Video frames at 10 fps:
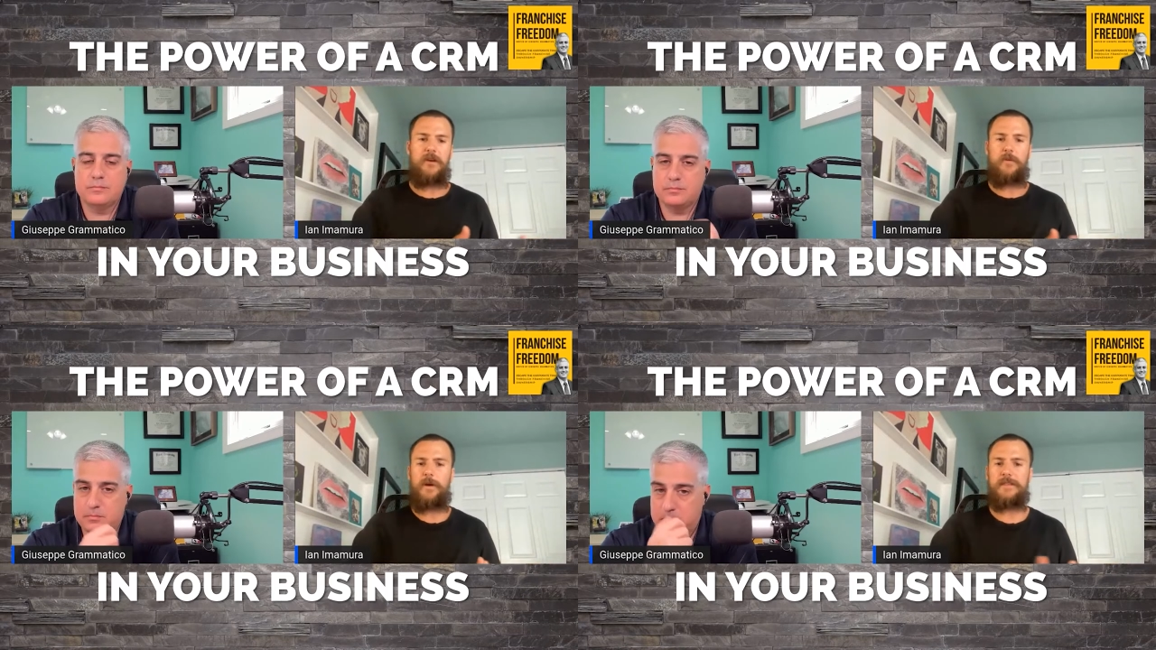
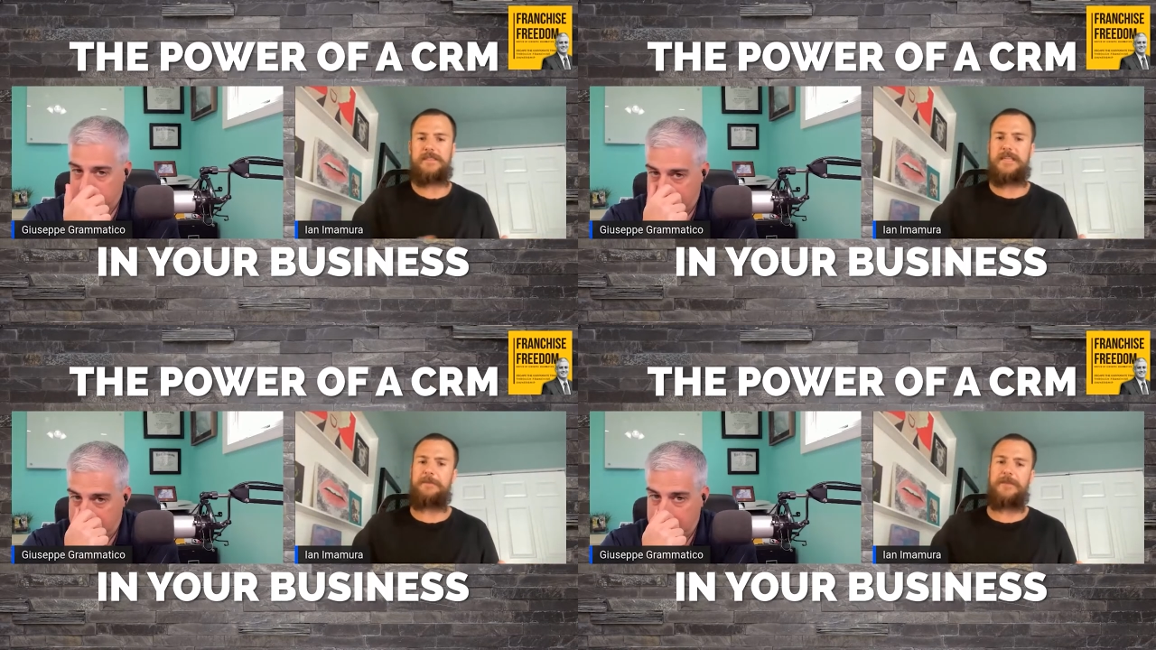Speaker 1: one
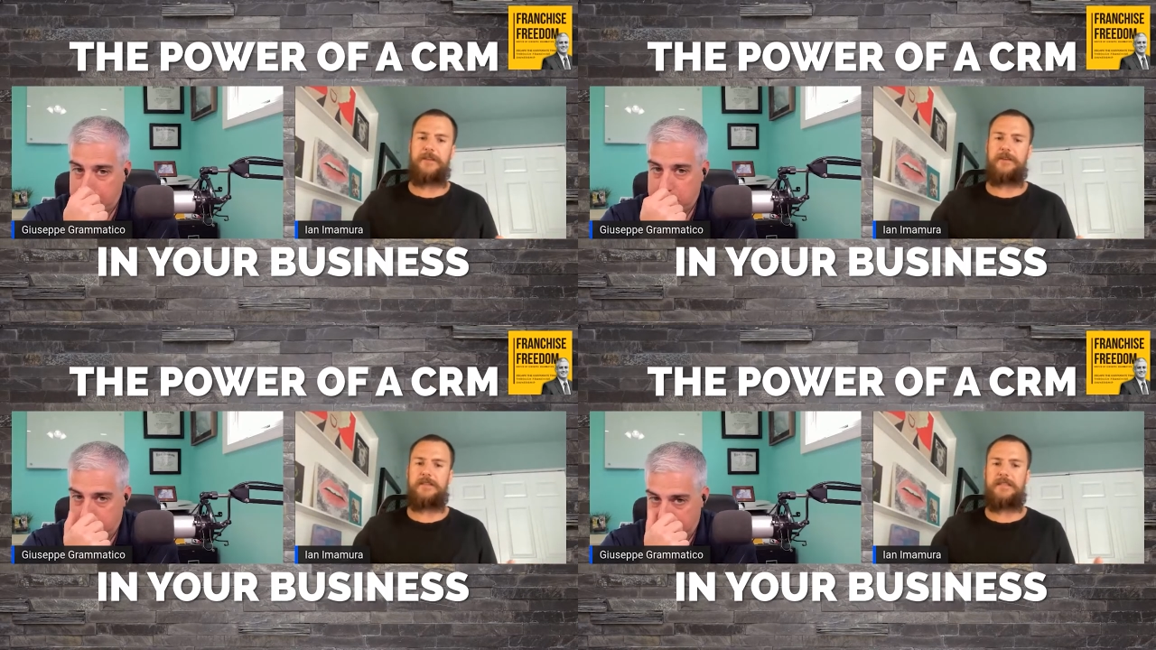step that
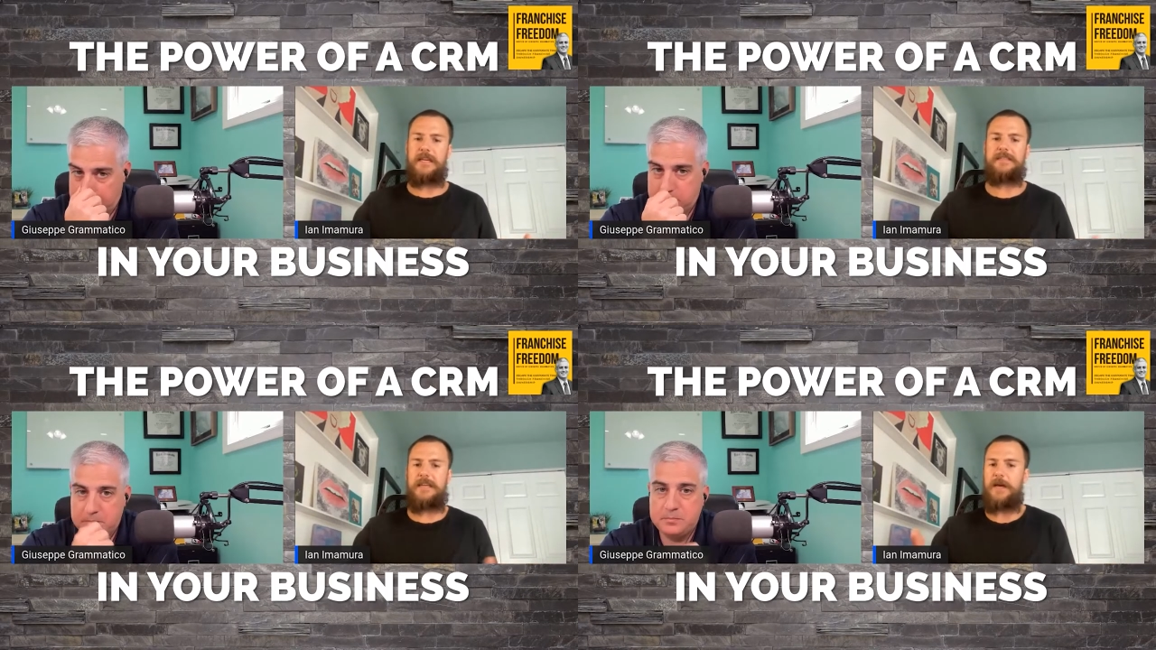you can
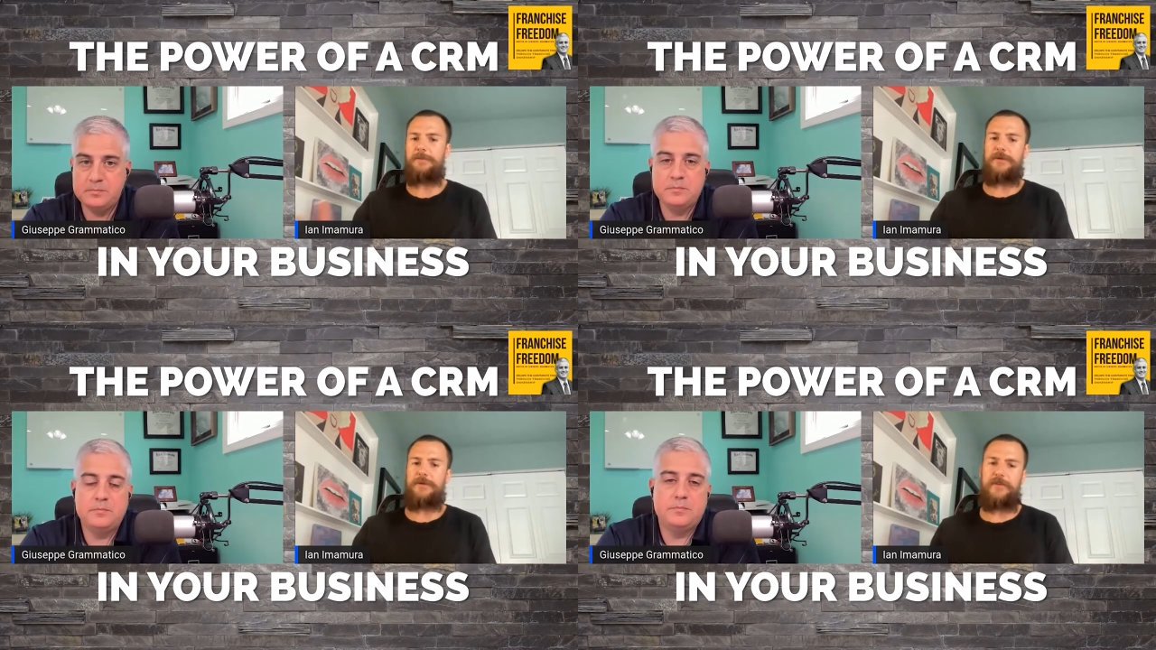take to
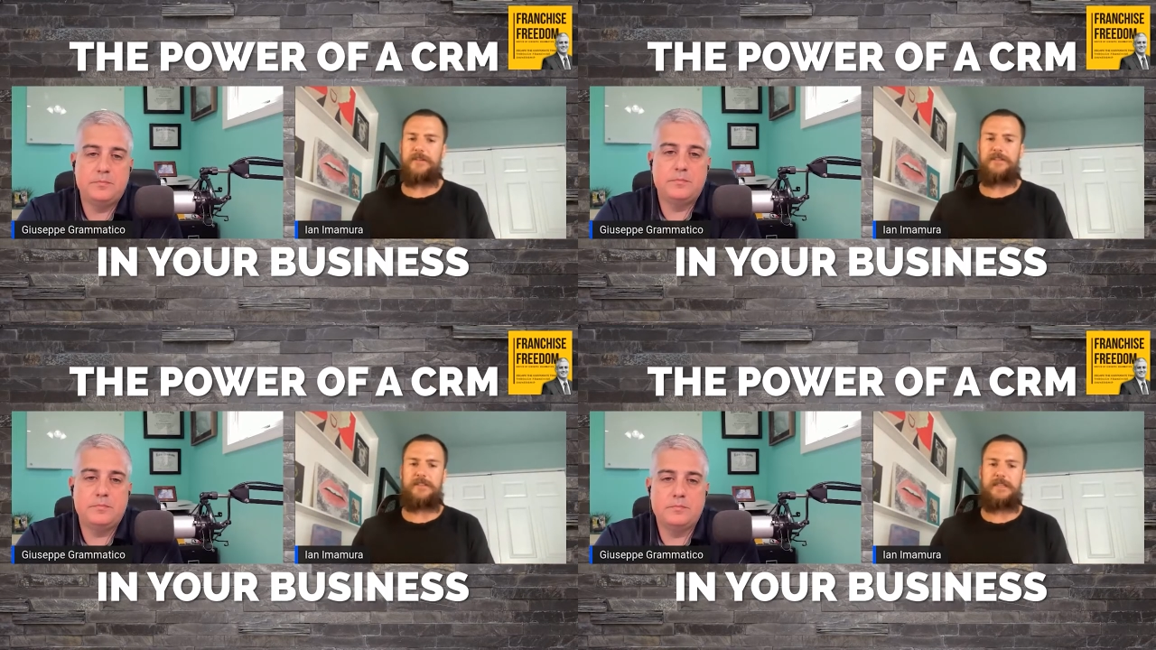help your
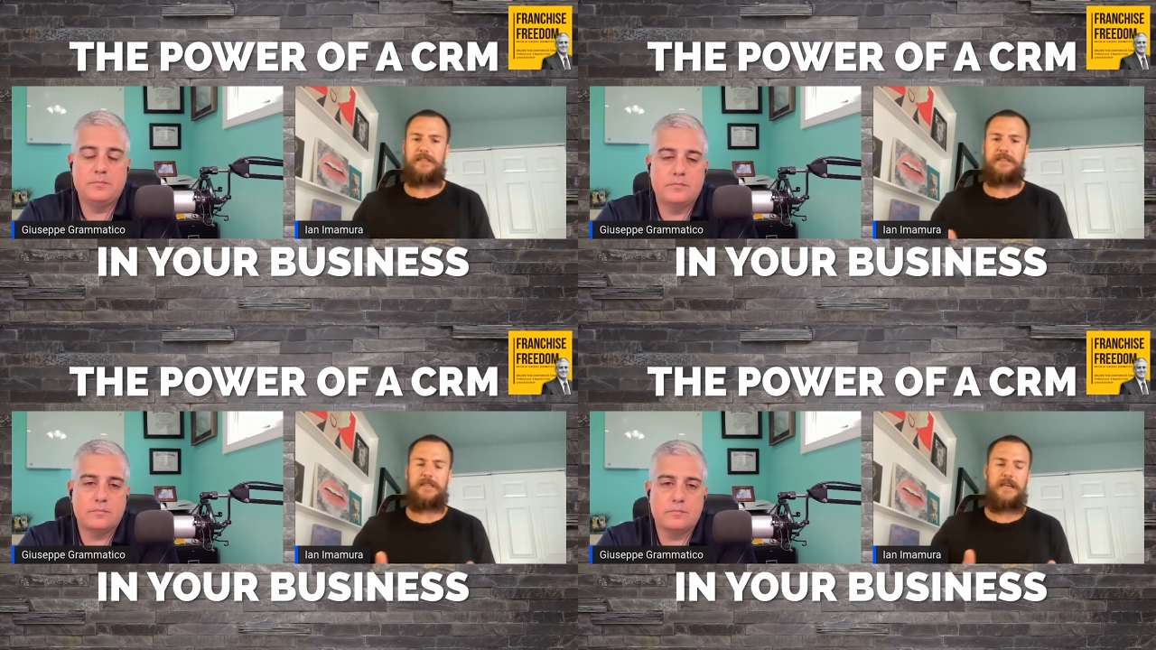efficiency
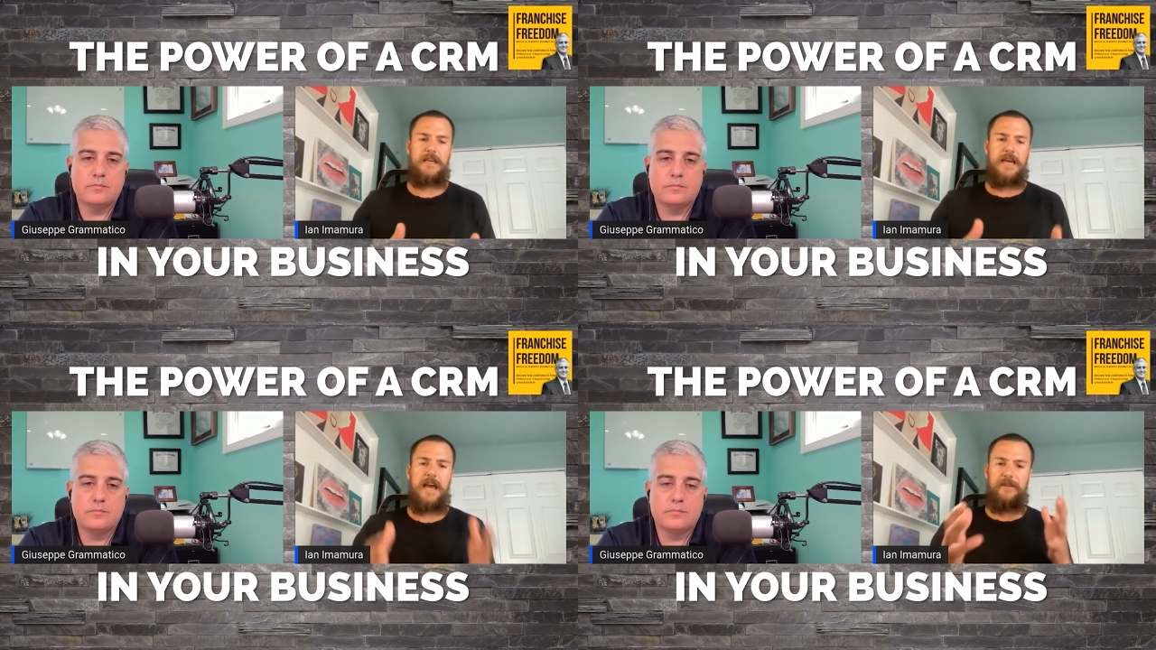is
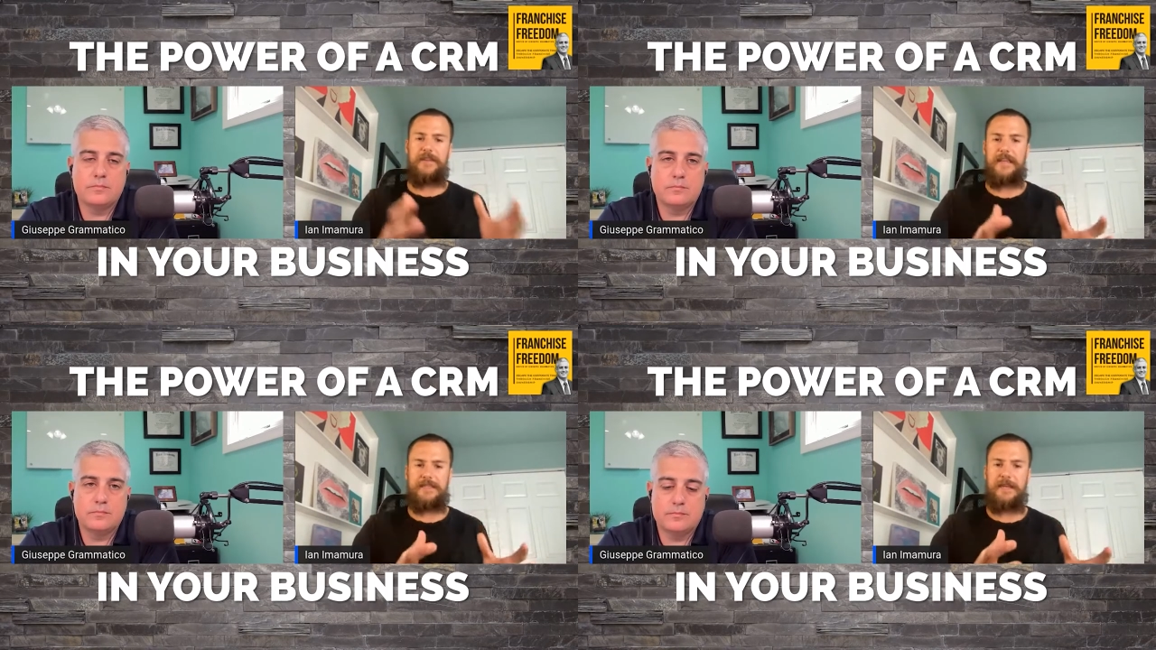
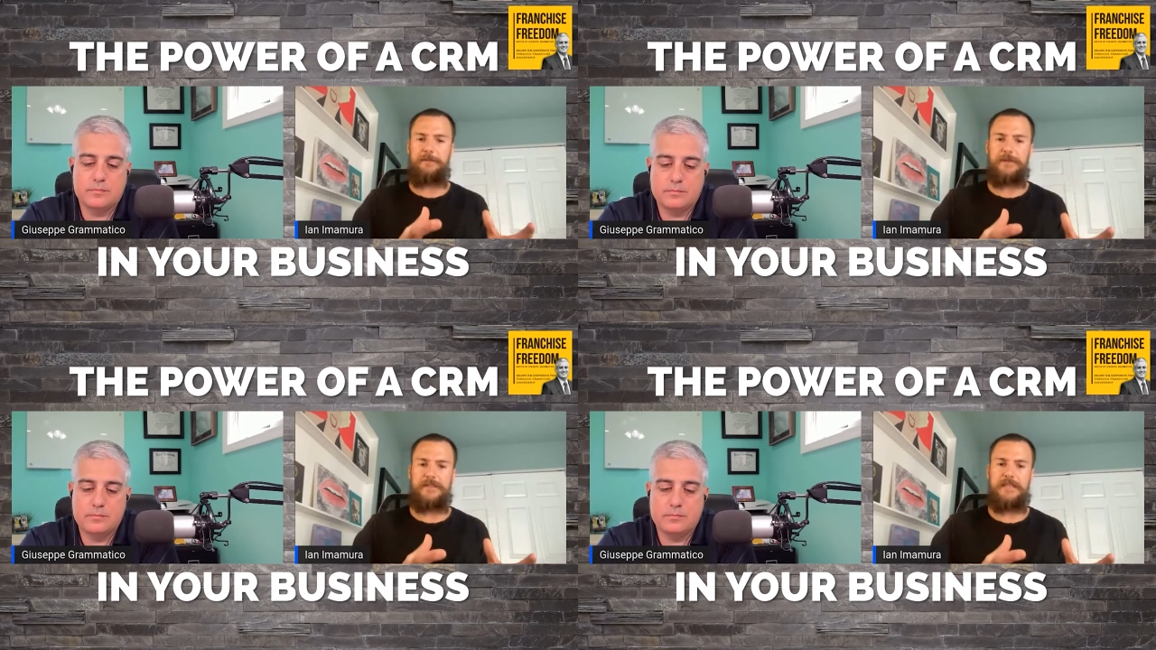having that
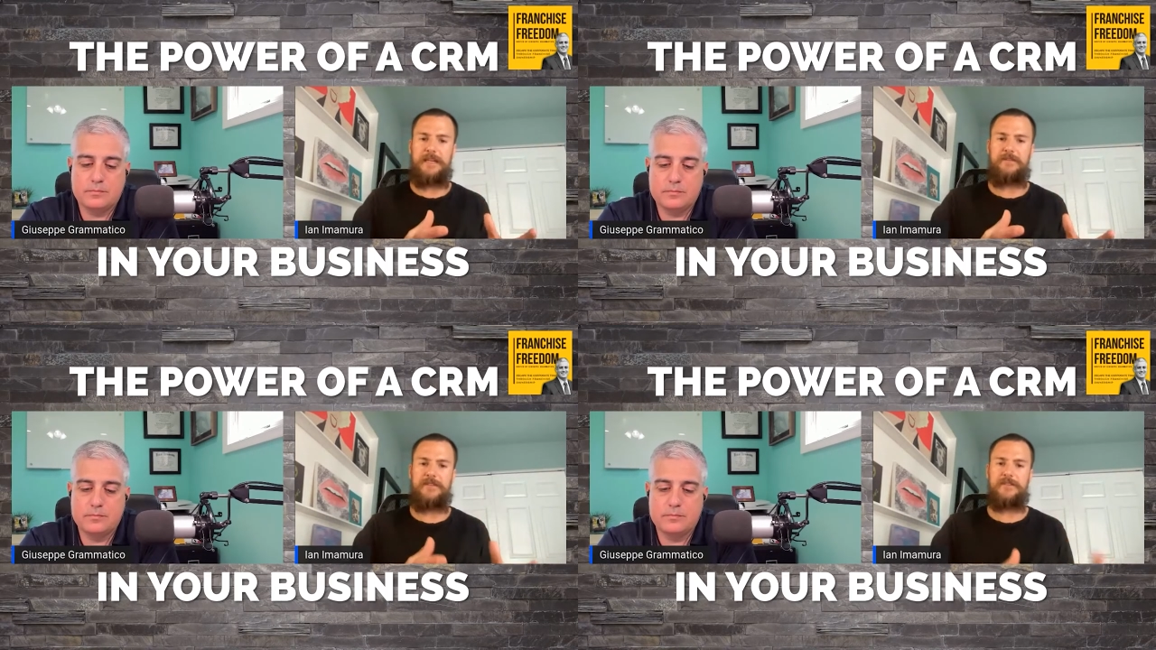template
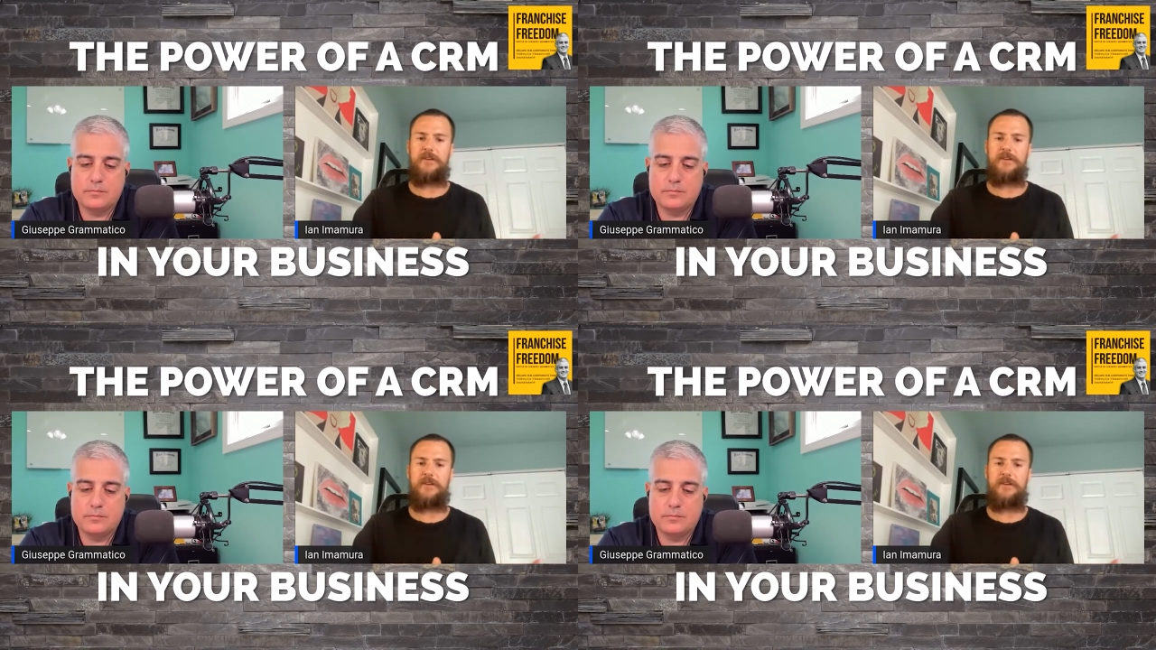saved.